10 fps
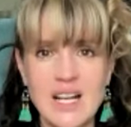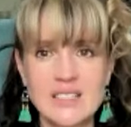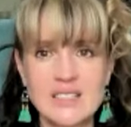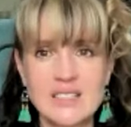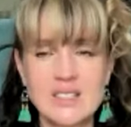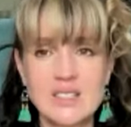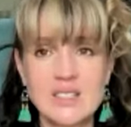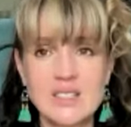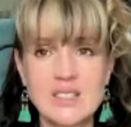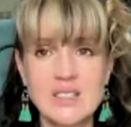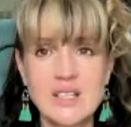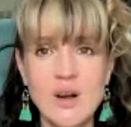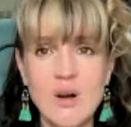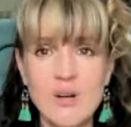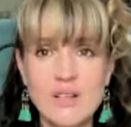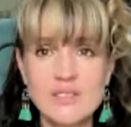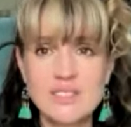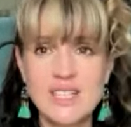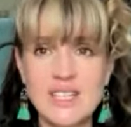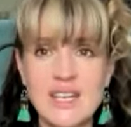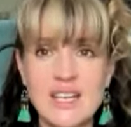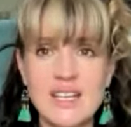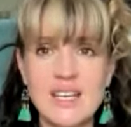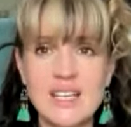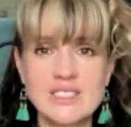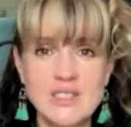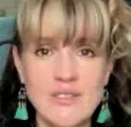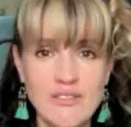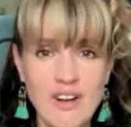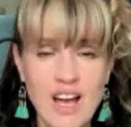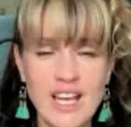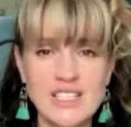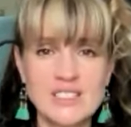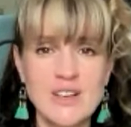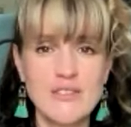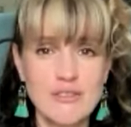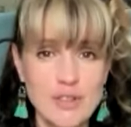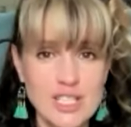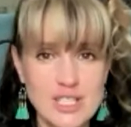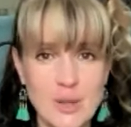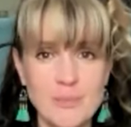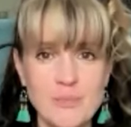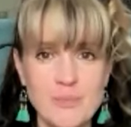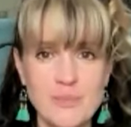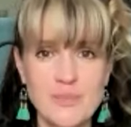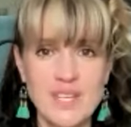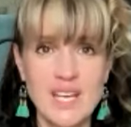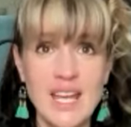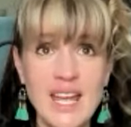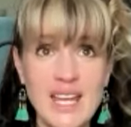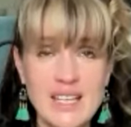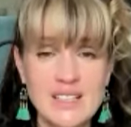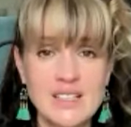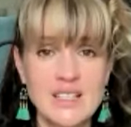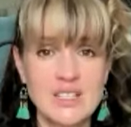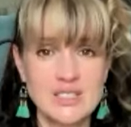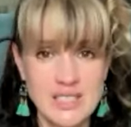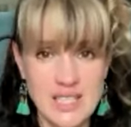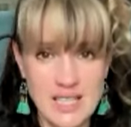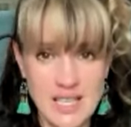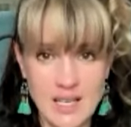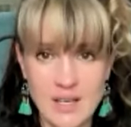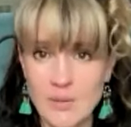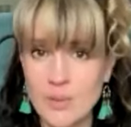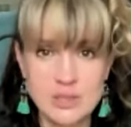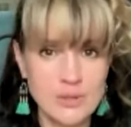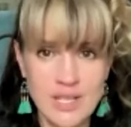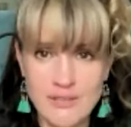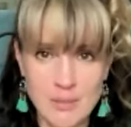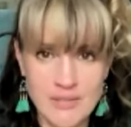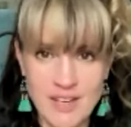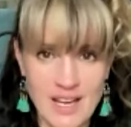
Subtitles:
And the goal of seeking is to find freedom. In seeking, which will never be